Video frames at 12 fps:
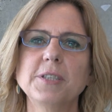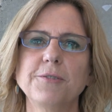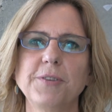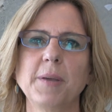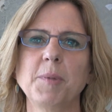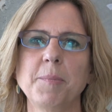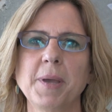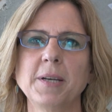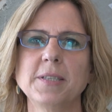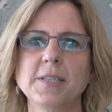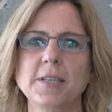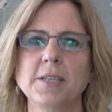into family
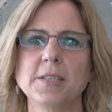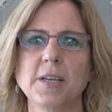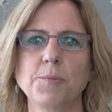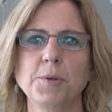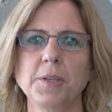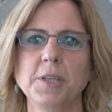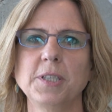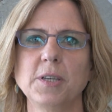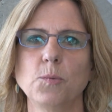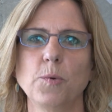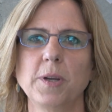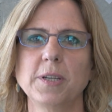medicine is I really
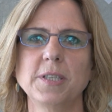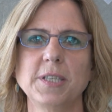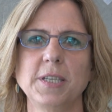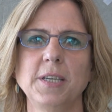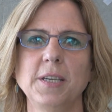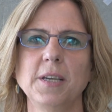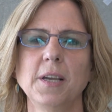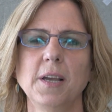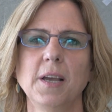didn't want to see